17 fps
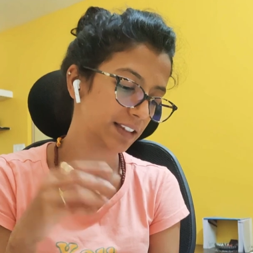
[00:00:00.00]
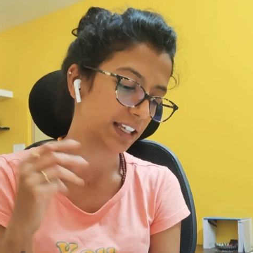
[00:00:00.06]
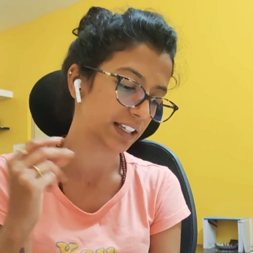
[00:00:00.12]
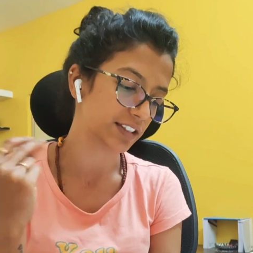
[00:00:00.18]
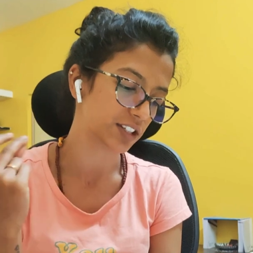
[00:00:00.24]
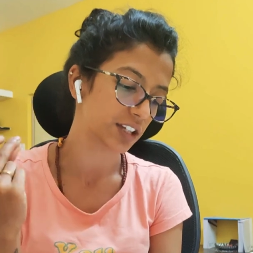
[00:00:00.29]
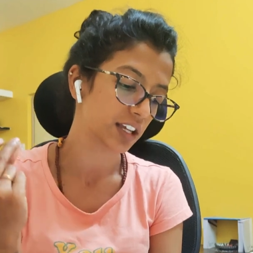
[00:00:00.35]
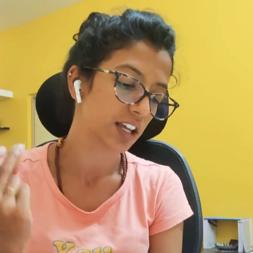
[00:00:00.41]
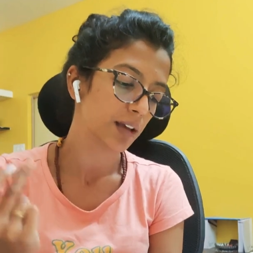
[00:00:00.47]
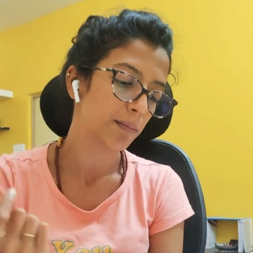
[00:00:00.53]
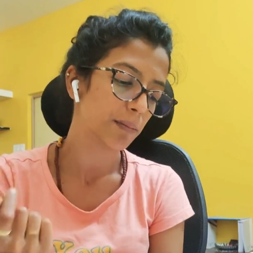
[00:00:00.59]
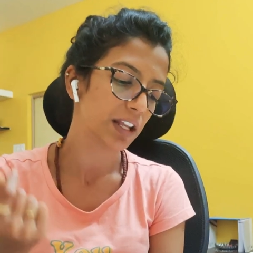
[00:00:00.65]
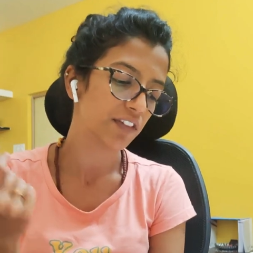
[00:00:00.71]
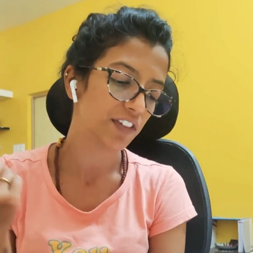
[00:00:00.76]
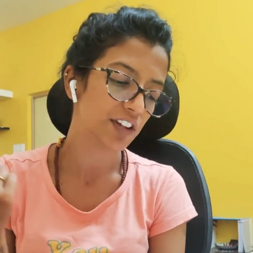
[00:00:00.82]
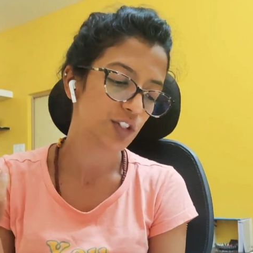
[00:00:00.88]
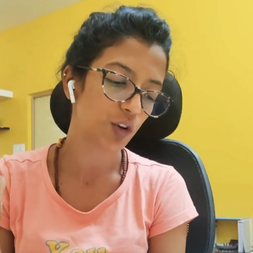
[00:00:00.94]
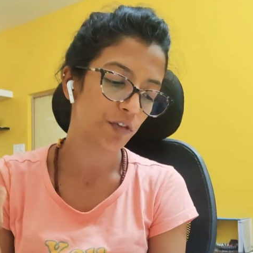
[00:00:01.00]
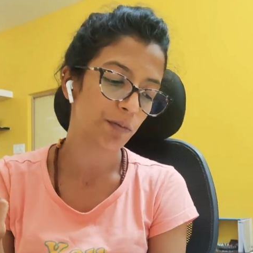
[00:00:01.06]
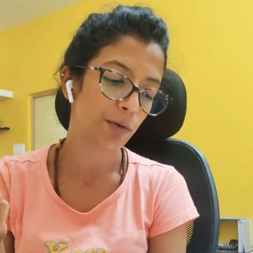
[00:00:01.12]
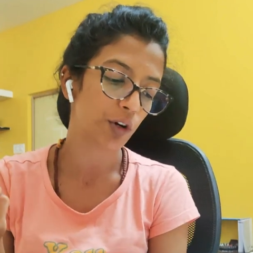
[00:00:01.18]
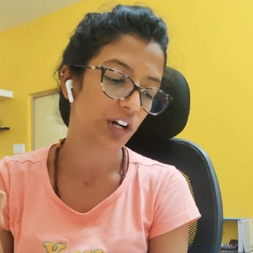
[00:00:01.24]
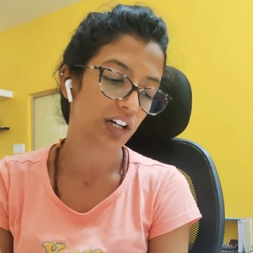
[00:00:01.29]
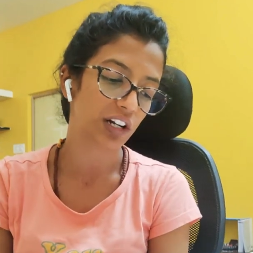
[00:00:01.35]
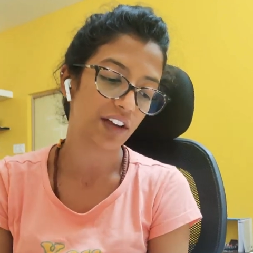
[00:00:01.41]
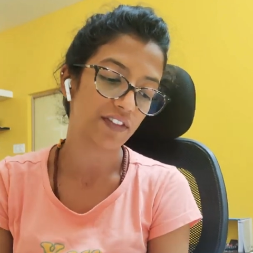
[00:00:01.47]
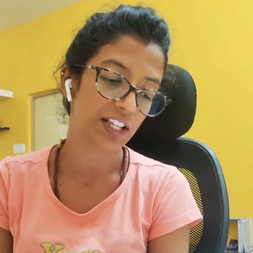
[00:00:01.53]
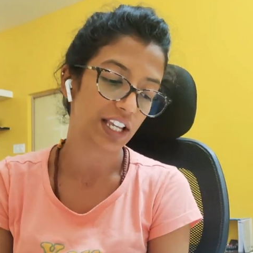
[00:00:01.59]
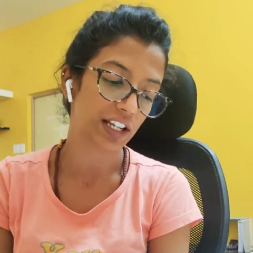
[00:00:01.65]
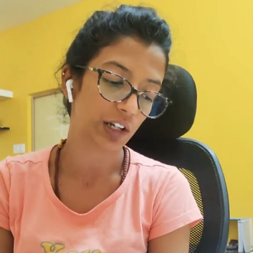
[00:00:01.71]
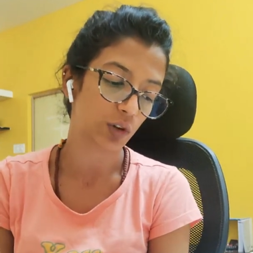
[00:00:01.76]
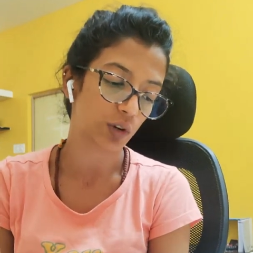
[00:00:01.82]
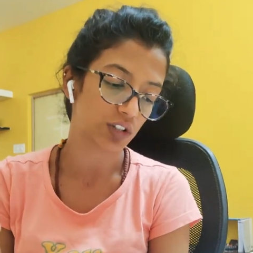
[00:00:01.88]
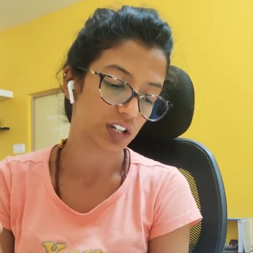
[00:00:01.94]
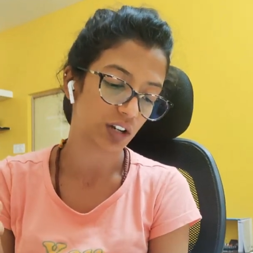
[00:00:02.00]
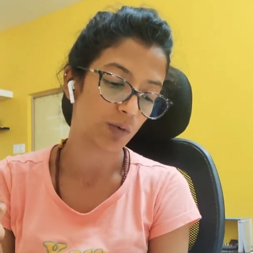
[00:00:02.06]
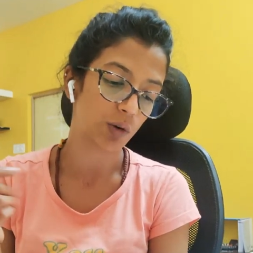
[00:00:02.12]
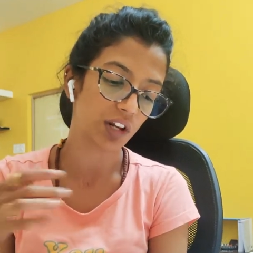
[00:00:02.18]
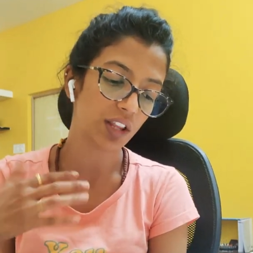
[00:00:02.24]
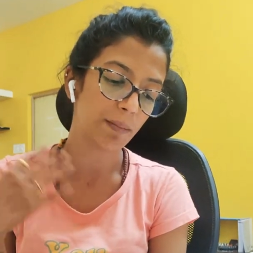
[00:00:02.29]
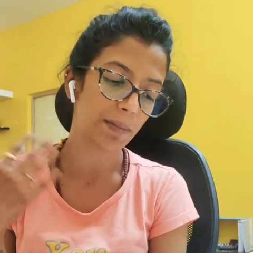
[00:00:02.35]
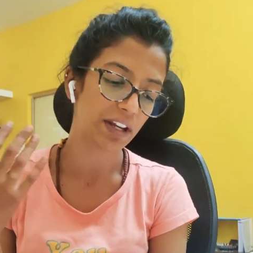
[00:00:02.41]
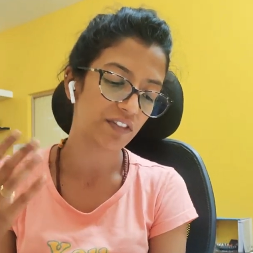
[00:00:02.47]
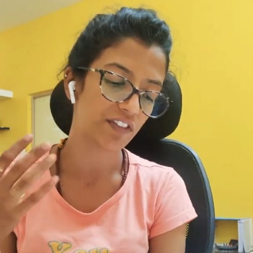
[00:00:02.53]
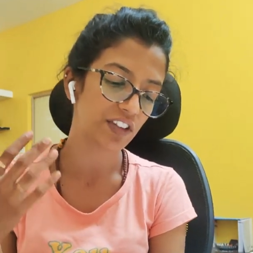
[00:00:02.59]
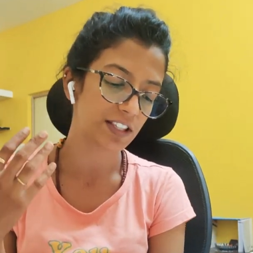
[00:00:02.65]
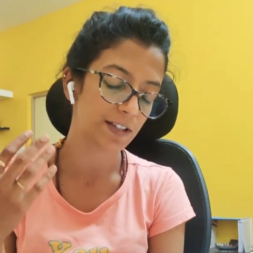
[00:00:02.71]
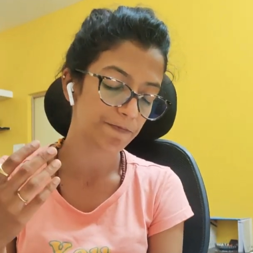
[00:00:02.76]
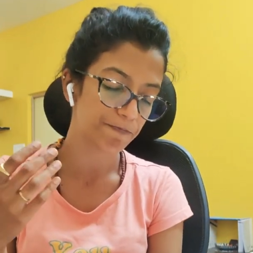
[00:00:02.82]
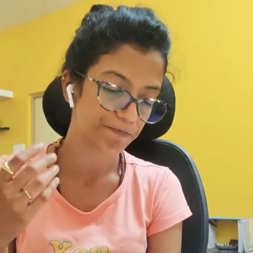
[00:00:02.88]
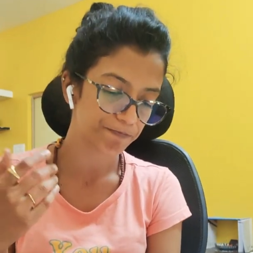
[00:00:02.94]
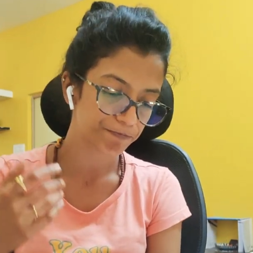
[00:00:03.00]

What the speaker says: Next, benefits of product life cycle costing. What are the benefits?